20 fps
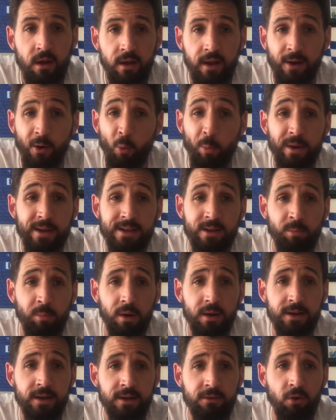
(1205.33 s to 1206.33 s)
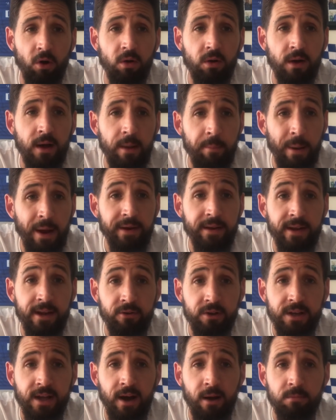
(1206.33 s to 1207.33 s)
It will be completely wrong, but
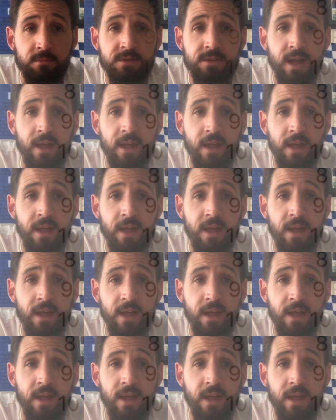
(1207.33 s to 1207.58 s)
here it comes